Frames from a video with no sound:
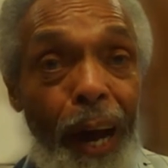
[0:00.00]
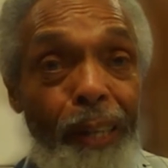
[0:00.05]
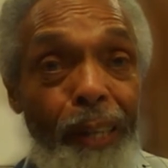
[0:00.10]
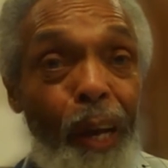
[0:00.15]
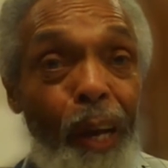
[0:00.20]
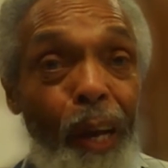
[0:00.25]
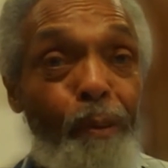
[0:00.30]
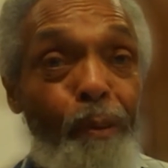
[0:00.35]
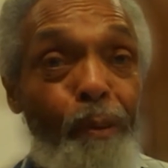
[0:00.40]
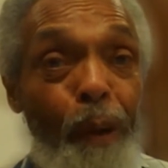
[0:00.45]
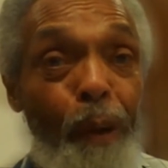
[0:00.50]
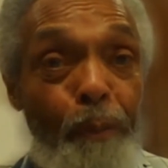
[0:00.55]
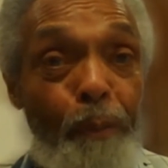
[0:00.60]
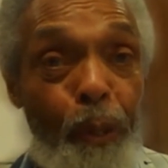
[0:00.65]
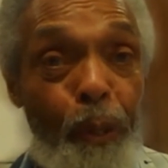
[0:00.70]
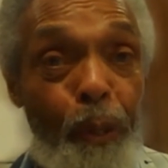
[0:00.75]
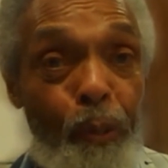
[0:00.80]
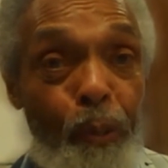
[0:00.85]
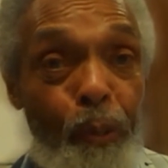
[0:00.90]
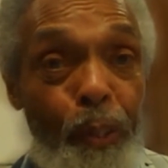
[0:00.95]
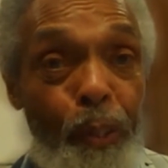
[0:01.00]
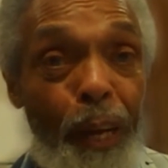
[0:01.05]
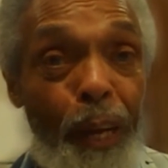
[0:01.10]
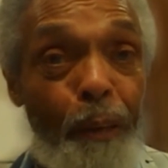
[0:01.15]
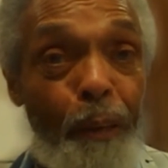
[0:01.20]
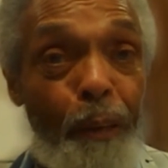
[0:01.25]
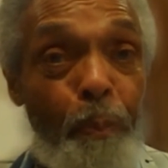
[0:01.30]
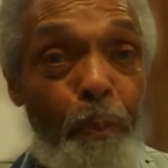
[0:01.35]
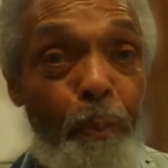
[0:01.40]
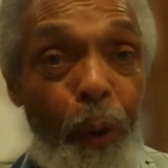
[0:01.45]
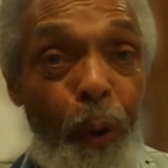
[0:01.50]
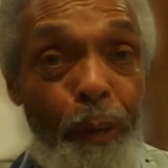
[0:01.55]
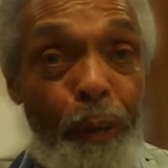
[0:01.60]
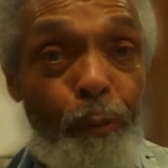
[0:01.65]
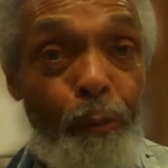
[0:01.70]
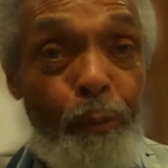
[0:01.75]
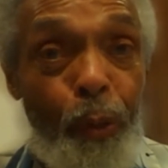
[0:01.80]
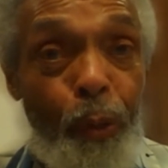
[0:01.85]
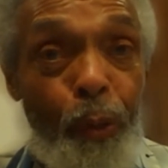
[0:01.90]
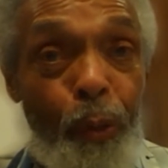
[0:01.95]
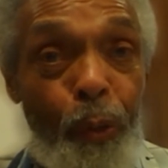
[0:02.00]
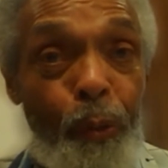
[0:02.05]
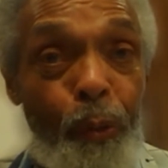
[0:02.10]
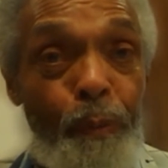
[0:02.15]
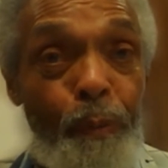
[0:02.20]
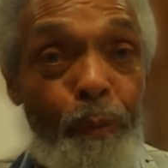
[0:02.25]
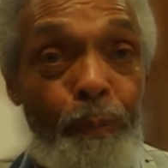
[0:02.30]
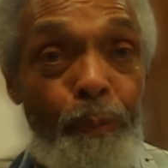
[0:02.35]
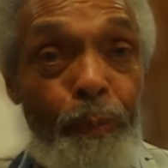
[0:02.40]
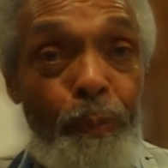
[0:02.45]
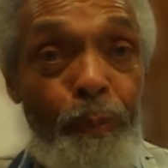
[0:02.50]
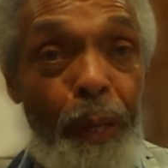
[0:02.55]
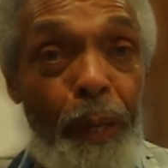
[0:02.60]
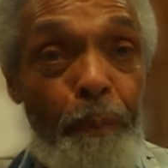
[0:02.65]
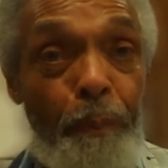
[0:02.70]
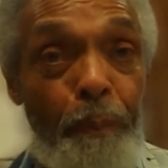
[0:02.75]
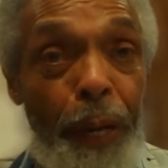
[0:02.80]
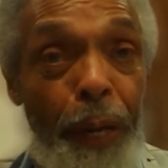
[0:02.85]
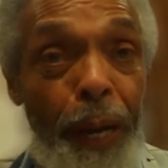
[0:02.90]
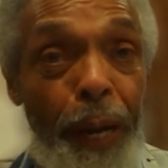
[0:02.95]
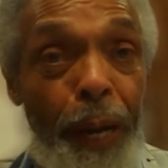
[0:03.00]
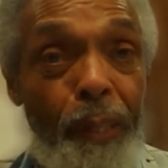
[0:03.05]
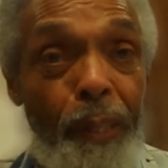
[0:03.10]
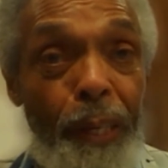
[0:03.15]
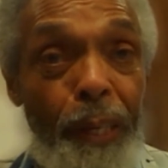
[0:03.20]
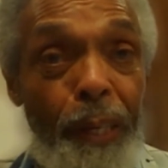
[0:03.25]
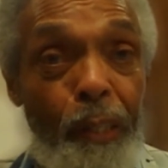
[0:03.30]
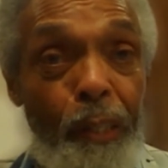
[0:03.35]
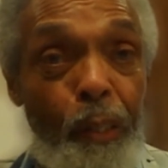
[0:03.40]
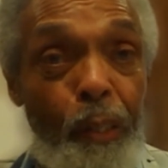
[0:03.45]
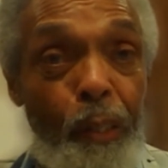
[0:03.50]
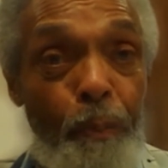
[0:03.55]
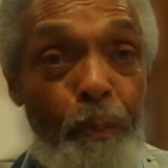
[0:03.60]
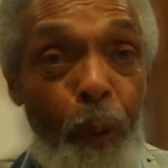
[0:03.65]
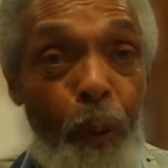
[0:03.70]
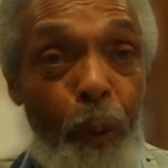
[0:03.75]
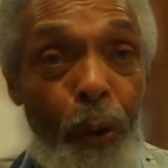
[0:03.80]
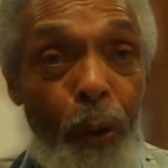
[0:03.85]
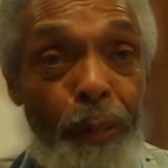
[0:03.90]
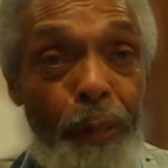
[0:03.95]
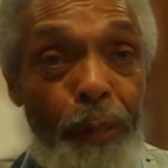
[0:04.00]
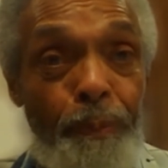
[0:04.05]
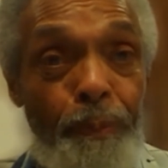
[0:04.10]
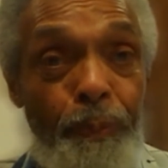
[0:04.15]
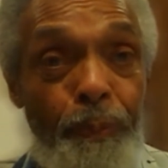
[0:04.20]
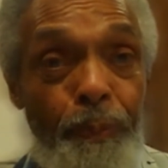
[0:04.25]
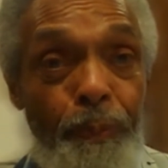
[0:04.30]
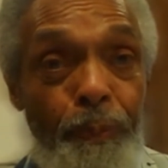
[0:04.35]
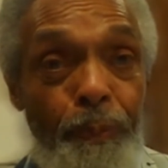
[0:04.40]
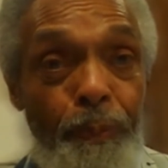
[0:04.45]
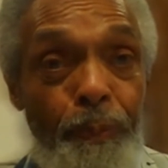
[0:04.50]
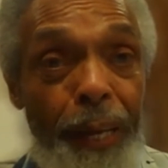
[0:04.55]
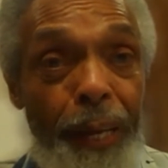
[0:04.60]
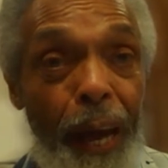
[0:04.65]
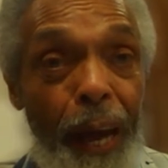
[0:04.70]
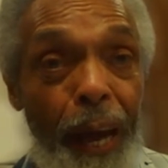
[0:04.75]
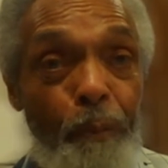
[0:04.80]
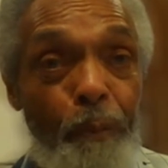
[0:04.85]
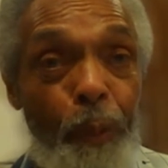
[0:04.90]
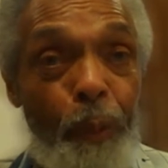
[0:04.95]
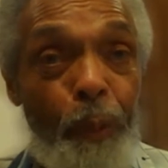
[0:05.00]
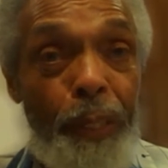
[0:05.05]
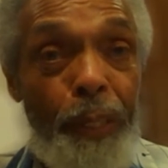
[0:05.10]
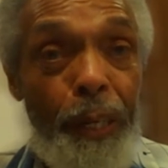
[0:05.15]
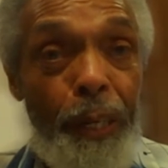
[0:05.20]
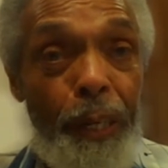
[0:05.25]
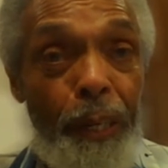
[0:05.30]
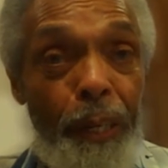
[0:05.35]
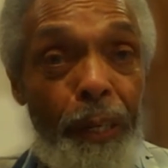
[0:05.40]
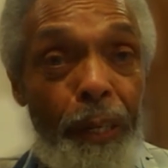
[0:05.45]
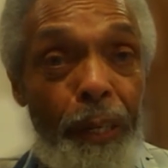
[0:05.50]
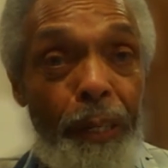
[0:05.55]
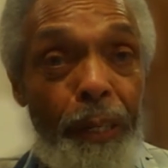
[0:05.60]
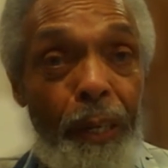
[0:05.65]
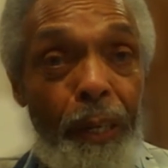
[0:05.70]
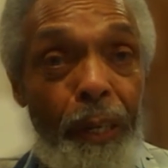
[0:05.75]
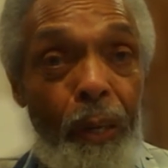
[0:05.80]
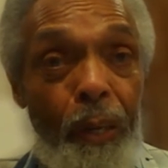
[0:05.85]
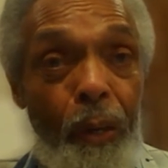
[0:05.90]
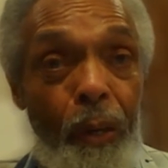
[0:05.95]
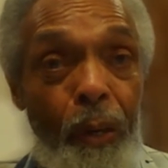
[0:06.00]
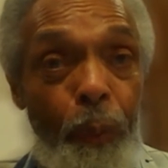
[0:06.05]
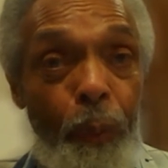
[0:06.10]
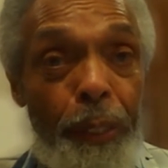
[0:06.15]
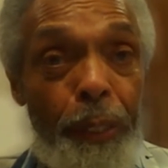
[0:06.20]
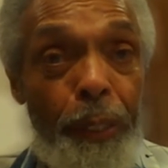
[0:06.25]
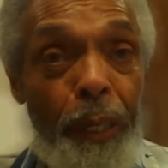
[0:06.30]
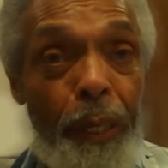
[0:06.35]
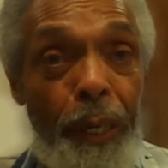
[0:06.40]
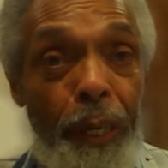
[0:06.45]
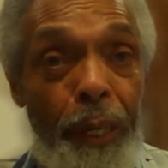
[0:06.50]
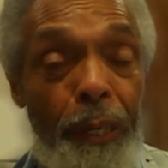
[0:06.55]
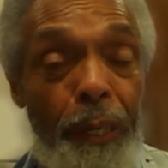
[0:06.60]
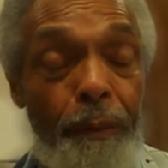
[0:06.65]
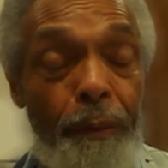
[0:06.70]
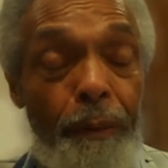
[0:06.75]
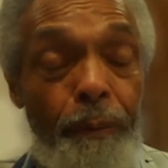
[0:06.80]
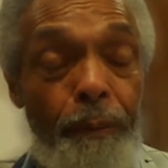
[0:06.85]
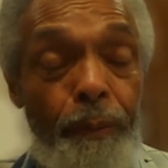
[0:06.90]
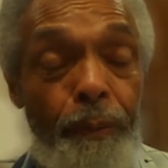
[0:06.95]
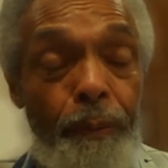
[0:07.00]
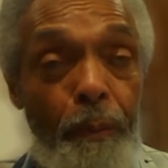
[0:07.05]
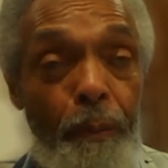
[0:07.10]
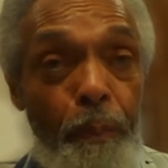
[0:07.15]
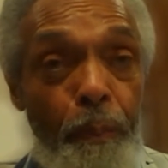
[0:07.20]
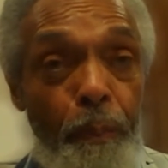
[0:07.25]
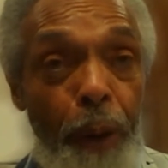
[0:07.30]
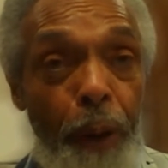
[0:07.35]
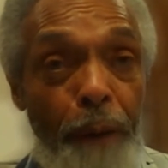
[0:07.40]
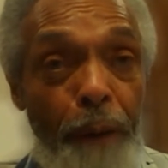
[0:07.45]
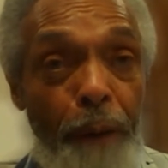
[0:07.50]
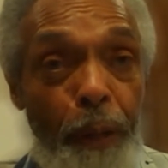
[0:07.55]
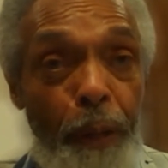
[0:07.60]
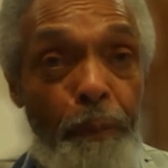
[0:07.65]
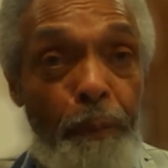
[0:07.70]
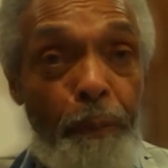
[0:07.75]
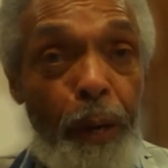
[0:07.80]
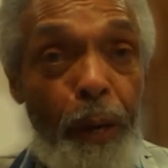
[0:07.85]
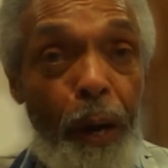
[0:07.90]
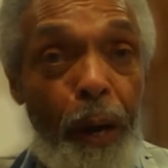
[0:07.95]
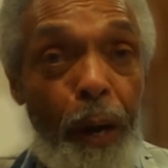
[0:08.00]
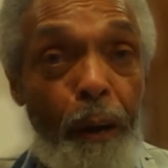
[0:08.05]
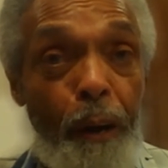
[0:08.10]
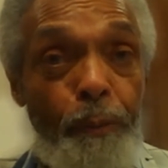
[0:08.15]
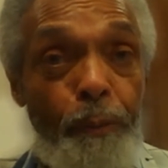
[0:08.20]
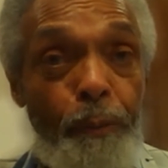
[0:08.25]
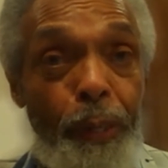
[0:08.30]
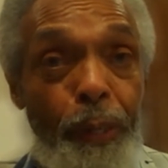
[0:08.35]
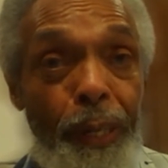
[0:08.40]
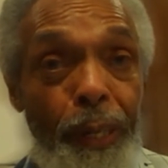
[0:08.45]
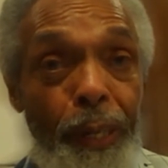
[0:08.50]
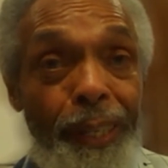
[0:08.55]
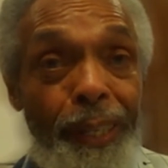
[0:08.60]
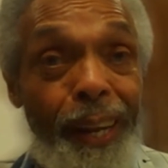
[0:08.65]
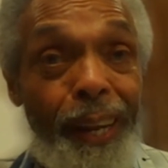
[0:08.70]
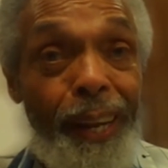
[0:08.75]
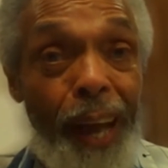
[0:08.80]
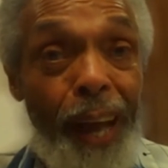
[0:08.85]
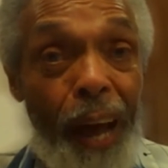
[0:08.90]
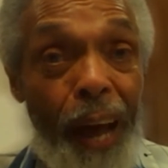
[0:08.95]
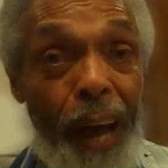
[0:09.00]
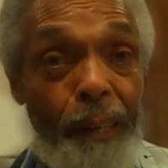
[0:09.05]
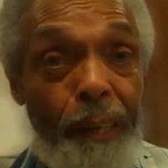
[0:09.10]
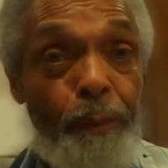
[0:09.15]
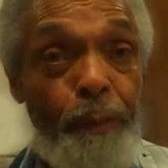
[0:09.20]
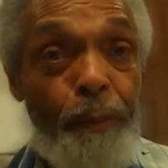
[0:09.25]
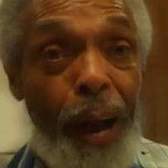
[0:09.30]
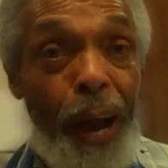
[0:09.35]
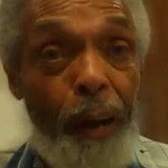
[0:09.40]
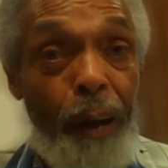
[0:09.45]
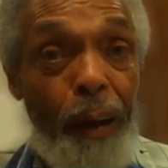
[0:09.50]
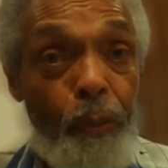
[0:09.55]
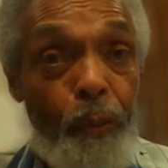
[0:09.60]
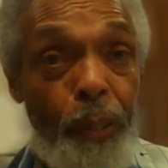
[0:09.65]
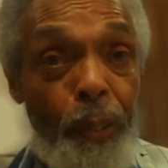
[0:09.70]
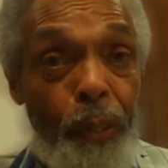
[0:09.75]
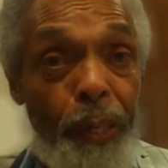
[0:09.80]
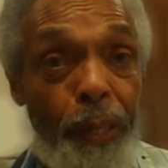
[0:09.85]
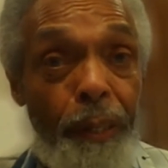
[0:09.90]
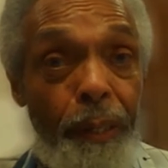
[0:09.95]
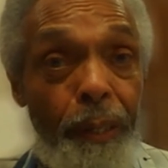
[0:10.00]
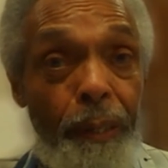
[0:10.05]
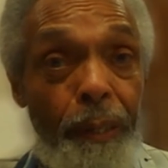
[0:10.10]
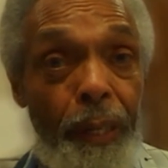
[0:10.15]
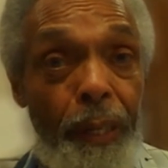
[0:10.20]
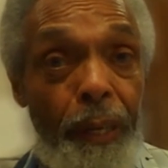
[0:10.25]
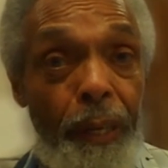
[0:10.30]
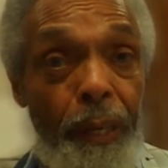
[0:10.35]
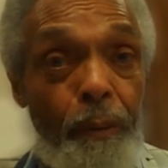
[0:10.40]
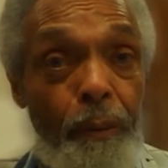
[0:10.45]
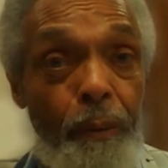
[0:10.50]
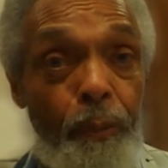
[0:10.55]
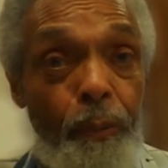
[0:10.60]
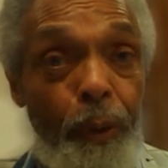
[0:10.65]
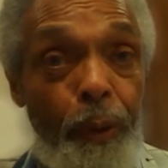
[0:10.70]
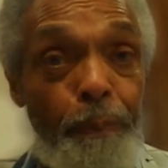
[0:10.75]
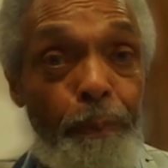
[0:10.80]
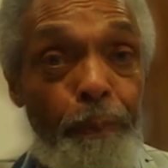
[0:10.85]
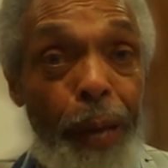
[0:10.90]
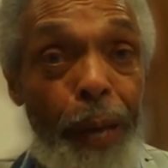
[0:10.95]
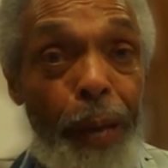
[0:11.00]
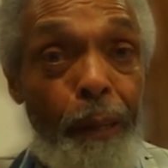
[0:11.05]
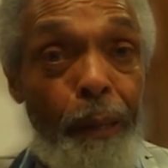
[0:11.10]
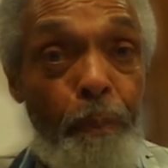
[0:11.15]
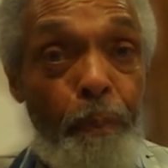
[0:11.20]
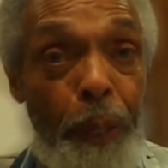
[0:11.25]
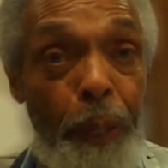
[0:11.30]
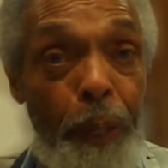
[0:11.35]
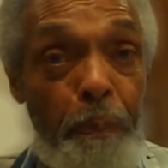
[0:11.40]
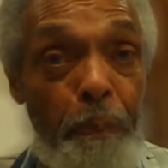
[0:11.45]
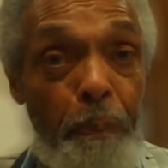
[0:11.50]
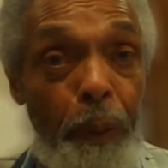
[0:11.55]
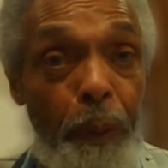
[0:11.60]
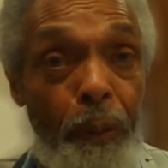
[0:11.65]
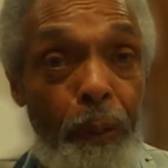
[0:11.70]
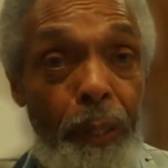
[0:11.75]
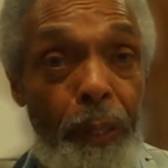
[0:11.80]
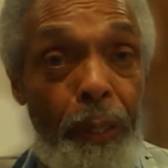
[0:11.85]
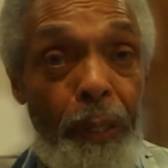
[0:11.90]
I'd say a revolutionary point of view, but I think it's important, and that would deal with the problem of the lack of housing for many people.